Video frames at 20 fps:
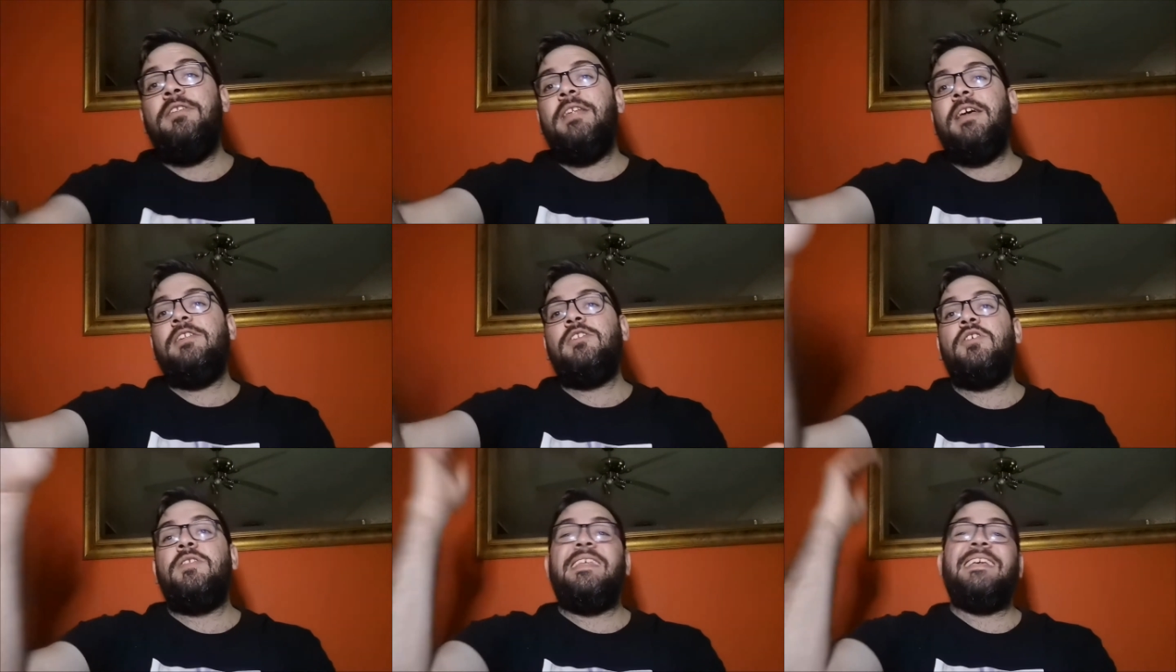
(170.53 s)

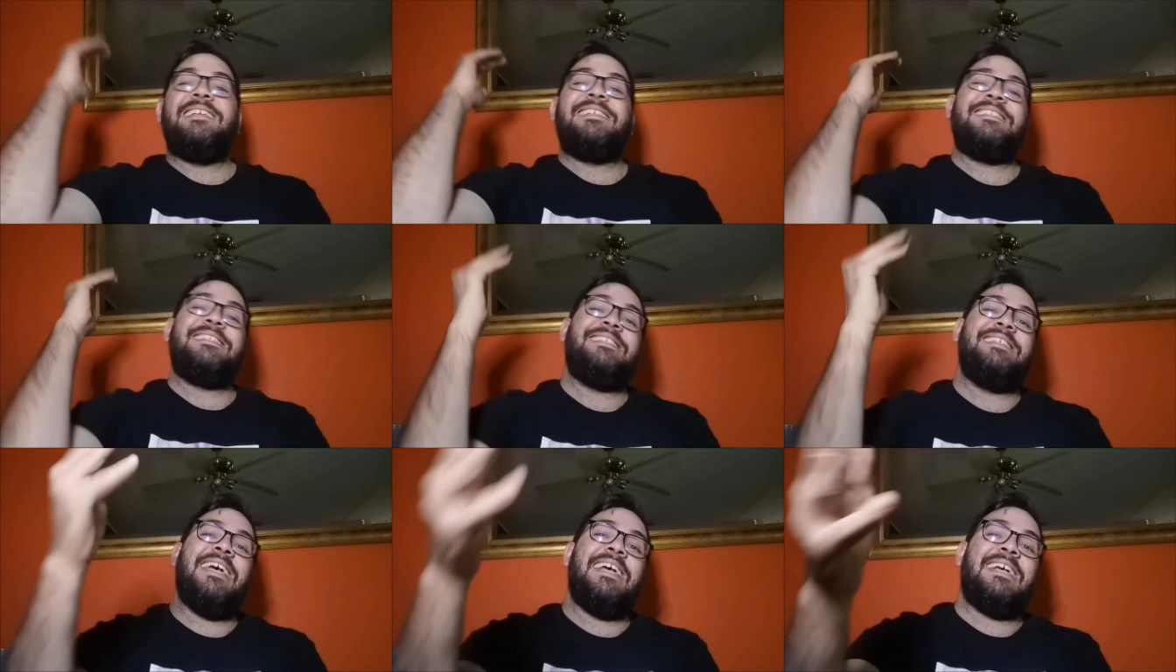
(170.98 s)
then to the
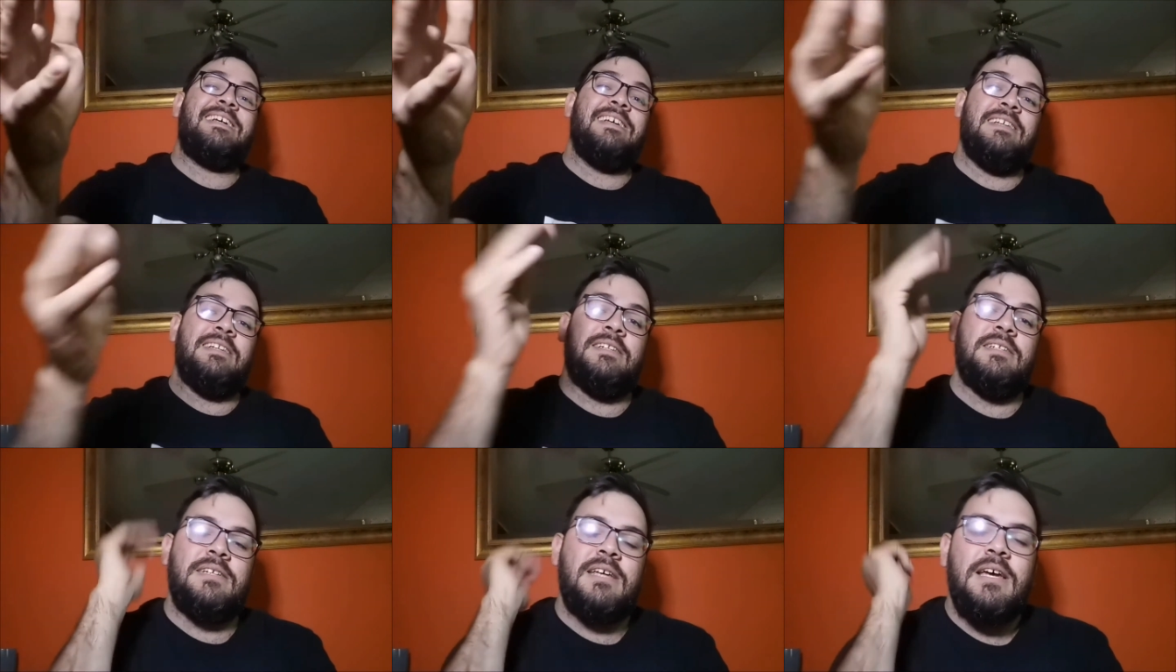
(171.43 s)

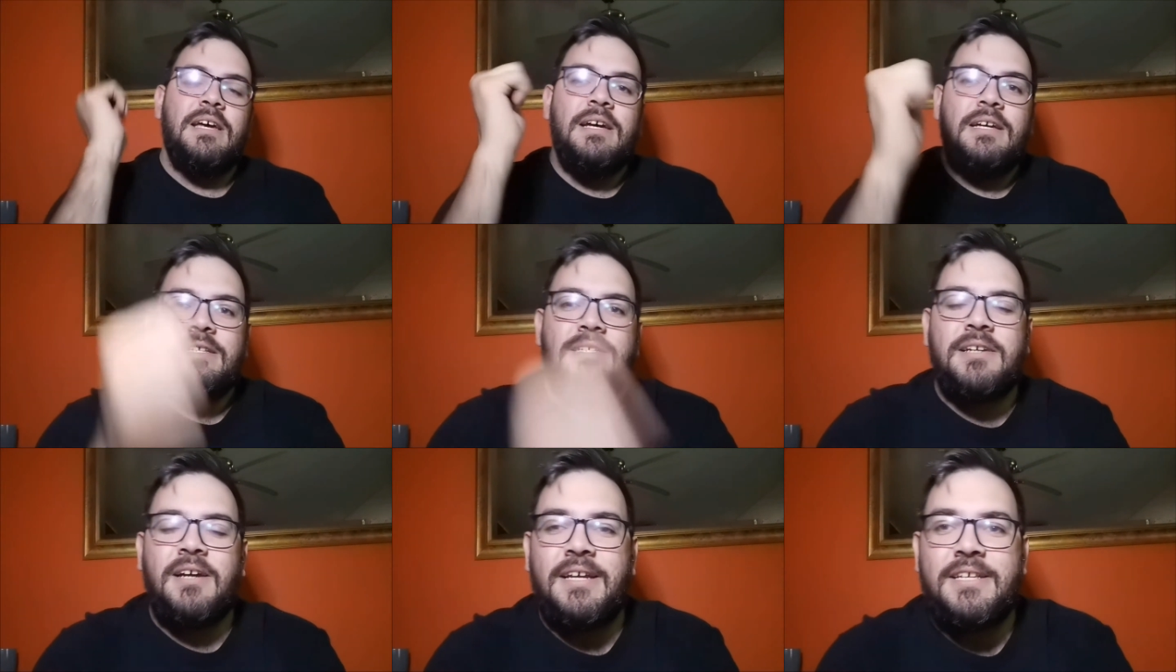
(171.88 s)
second
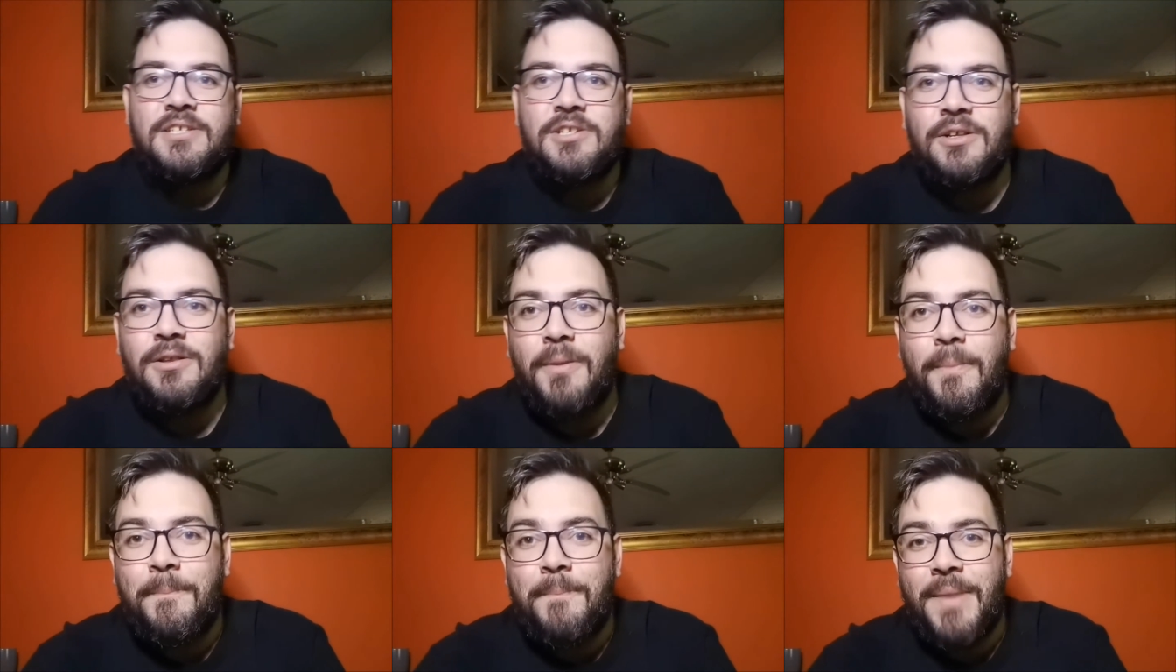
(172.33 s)

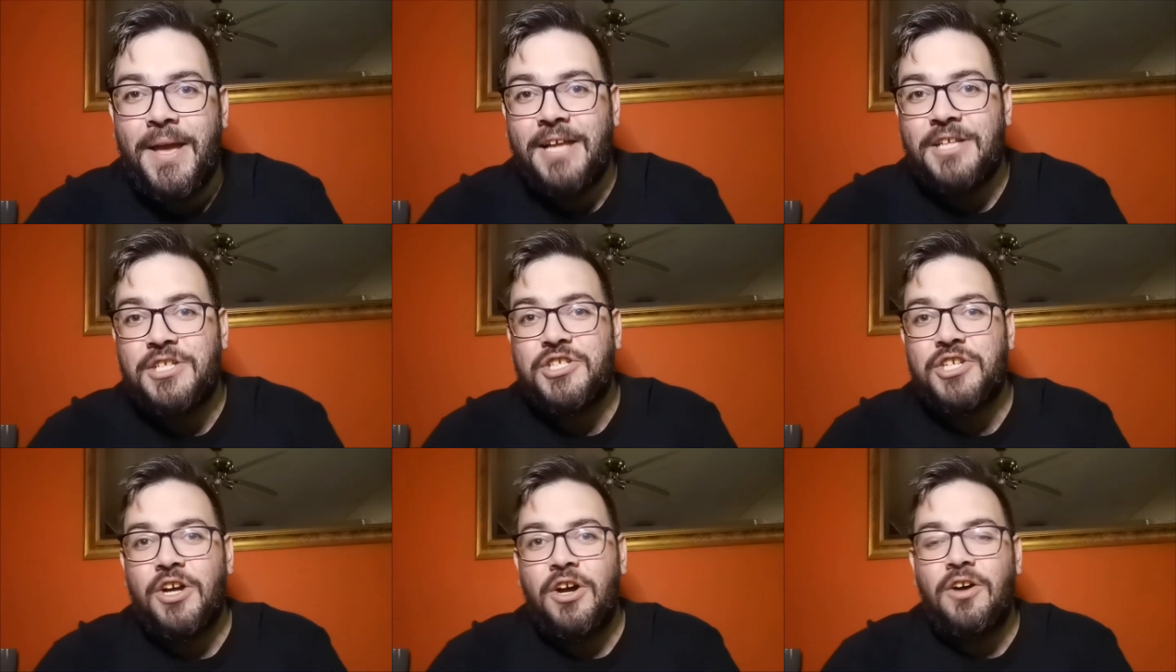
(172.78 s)
title
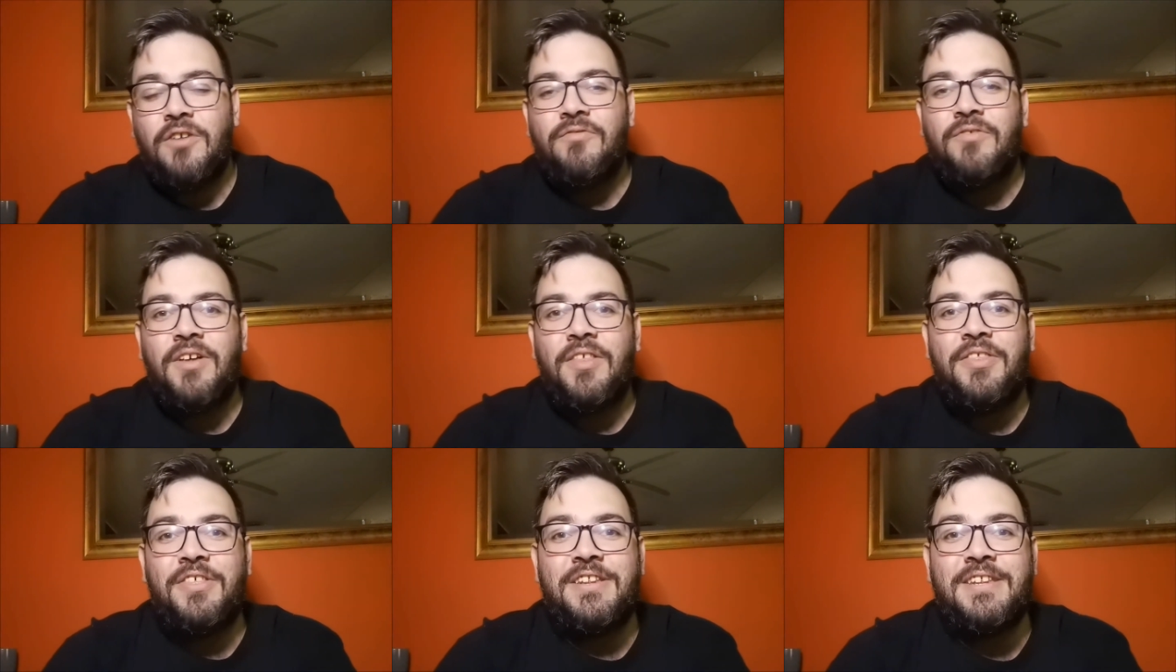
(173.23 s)
match of
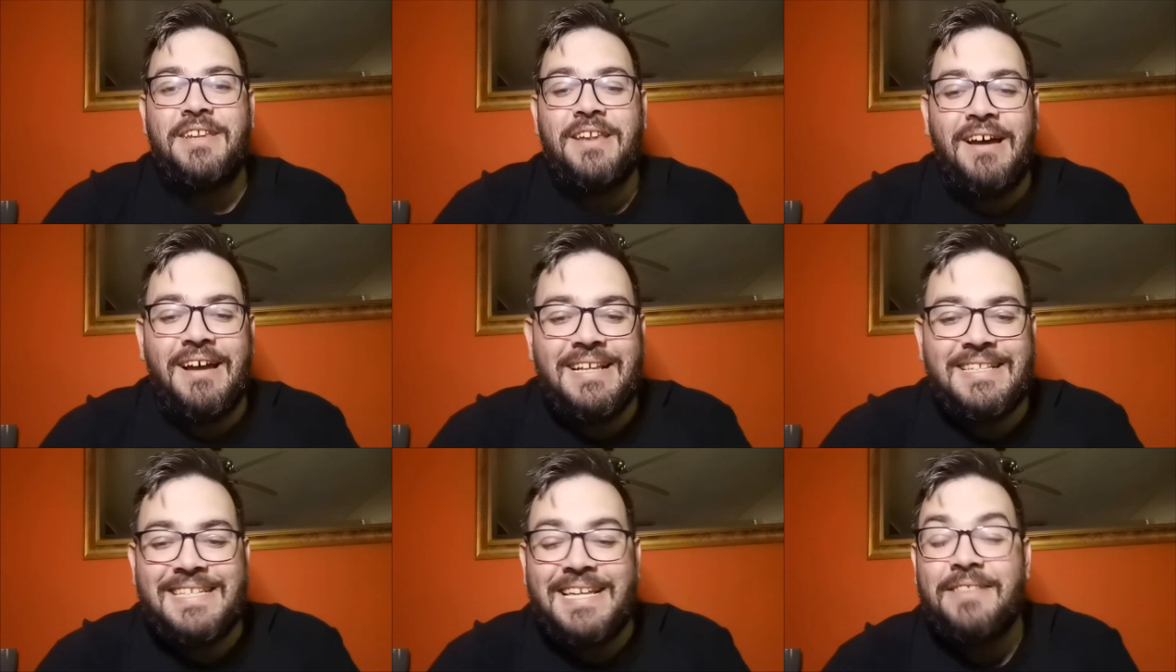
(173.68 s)
the night,